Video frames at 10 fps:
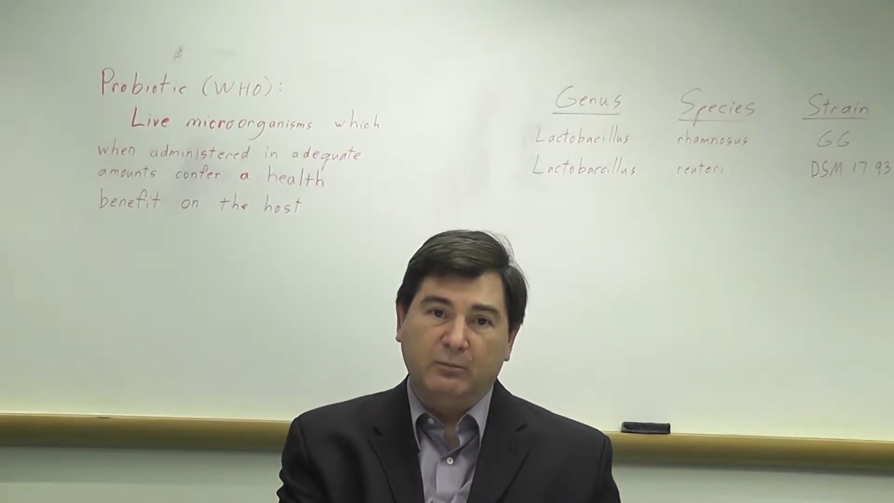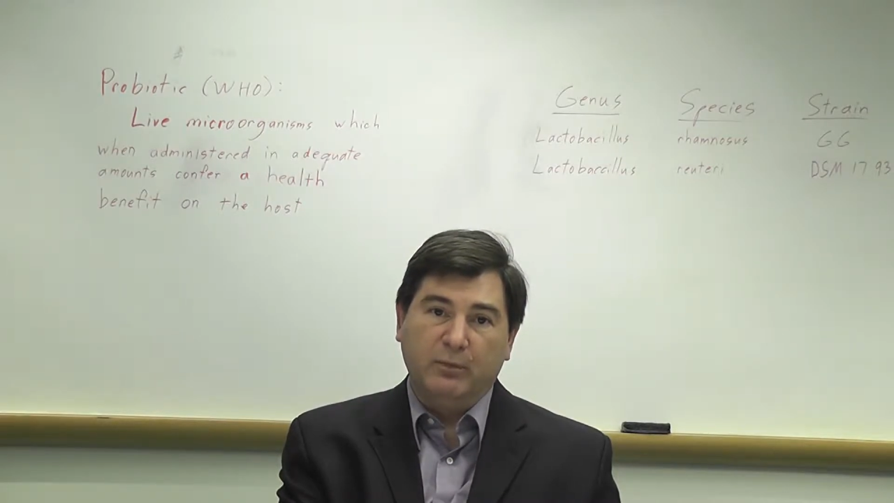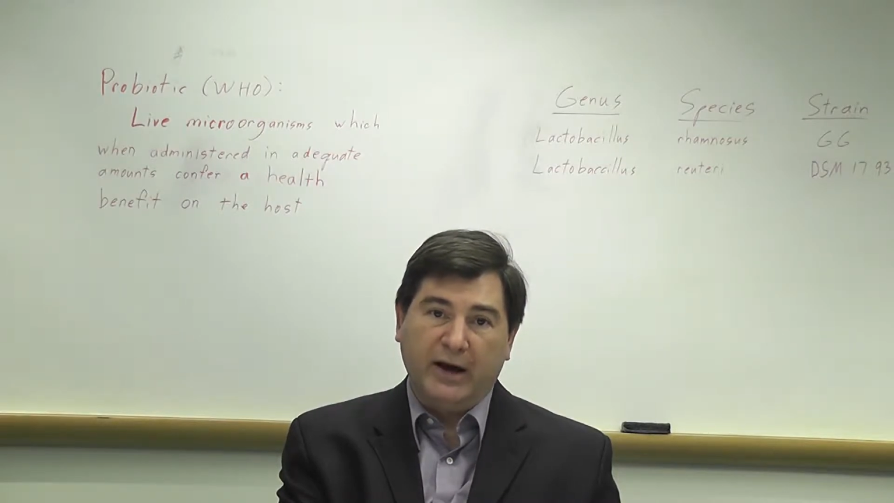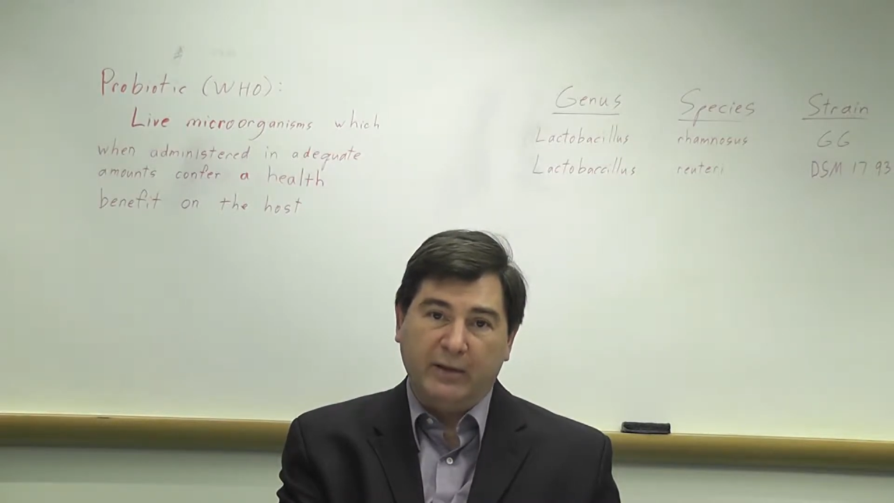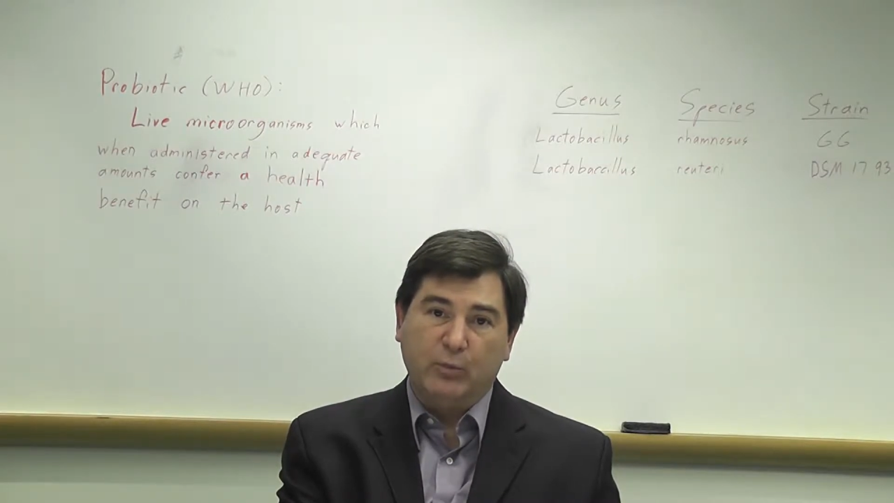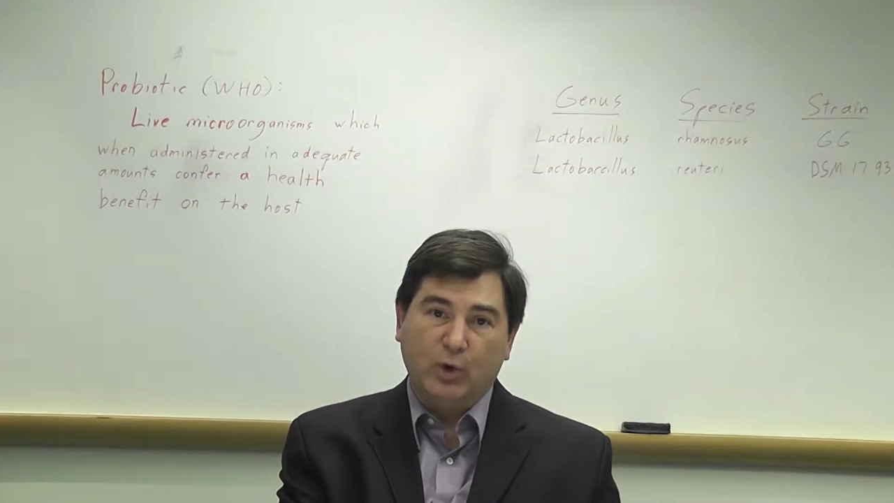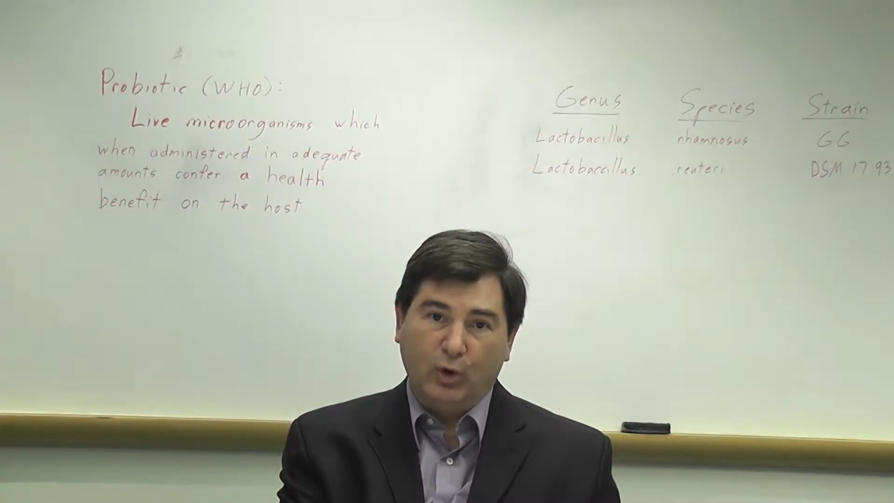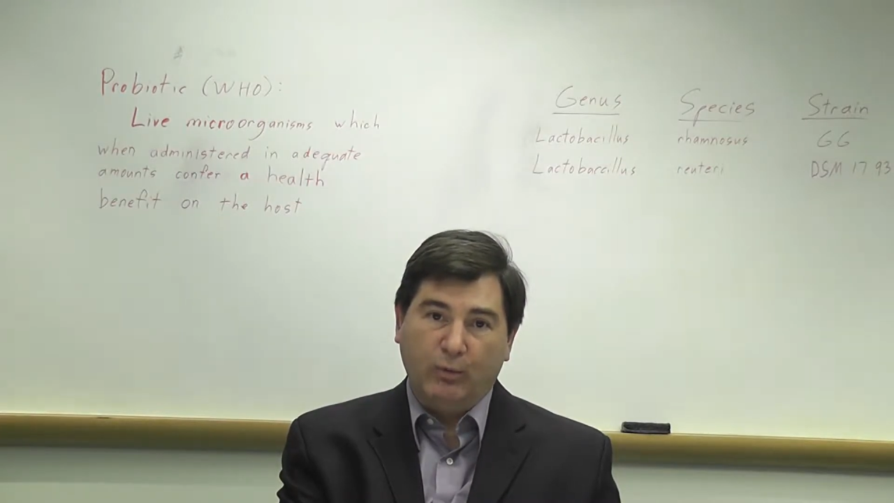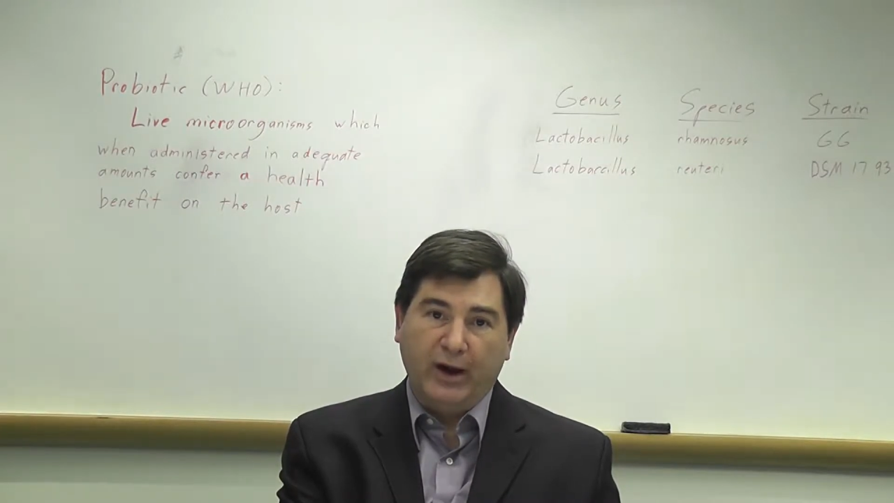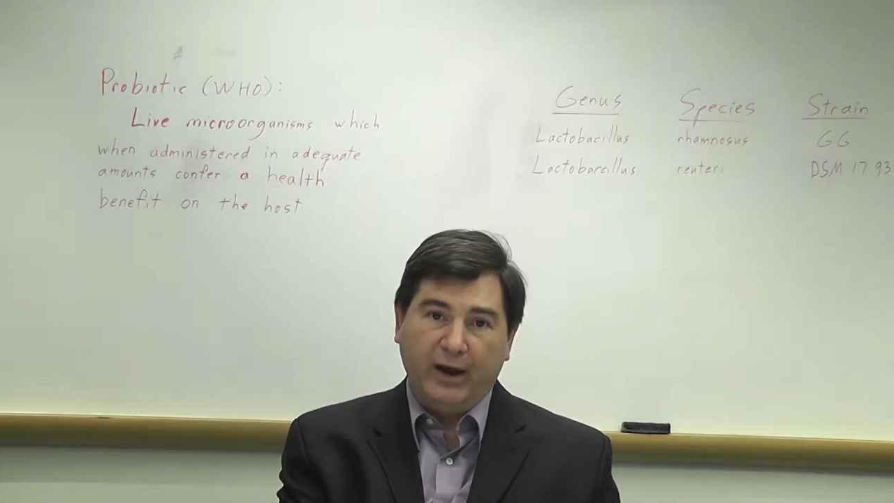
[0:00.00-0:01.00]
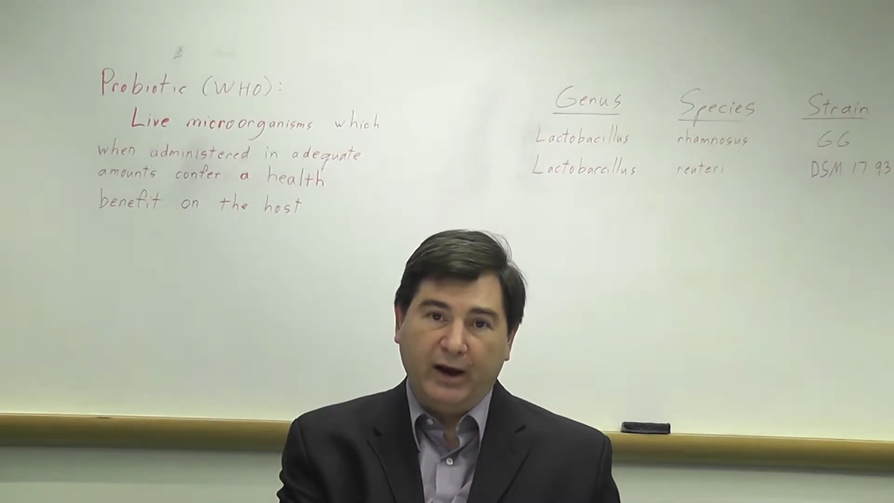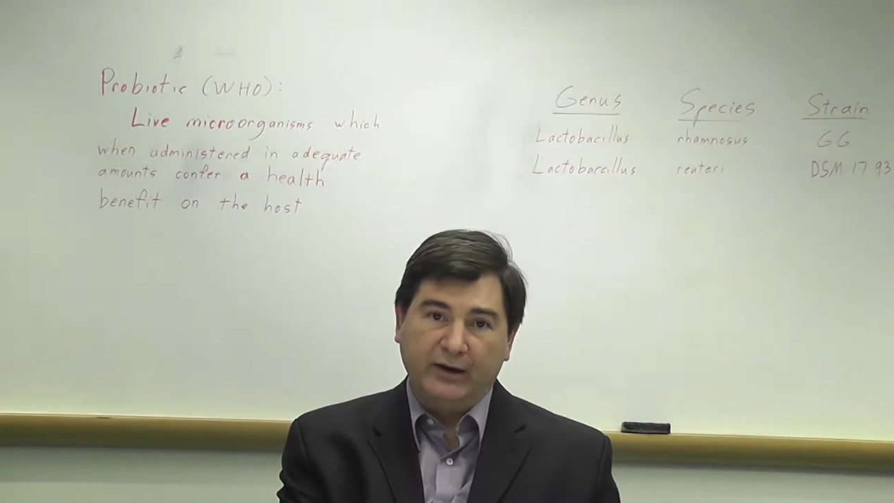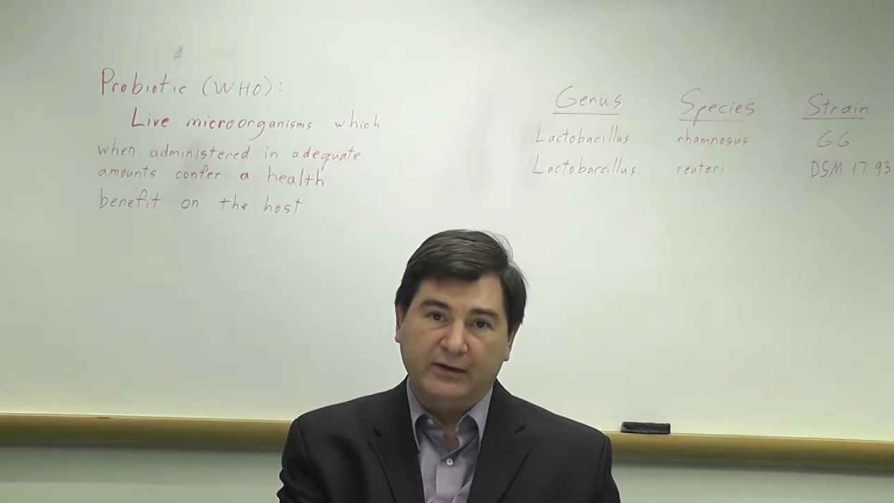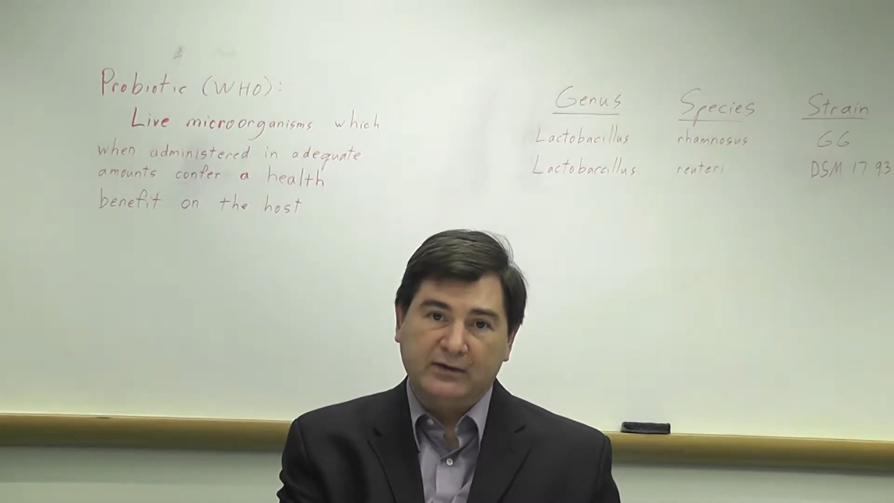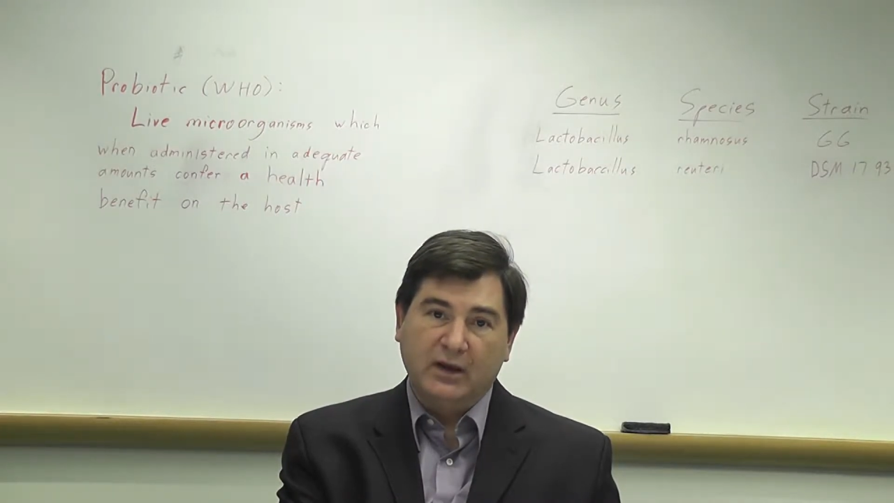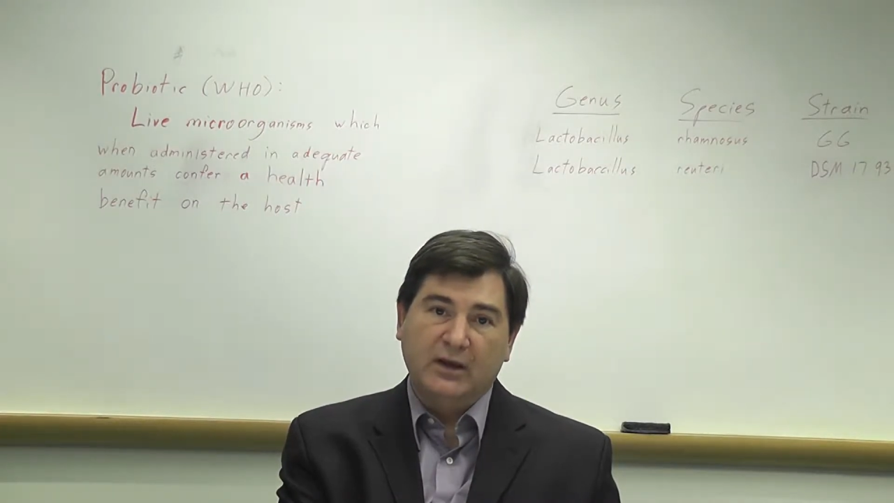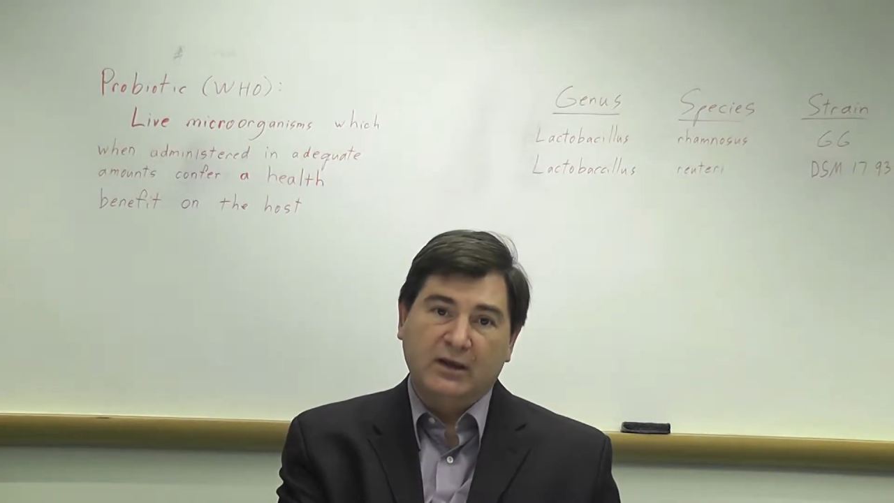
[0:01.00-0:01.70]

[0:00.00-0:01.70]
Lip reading: by probiotics.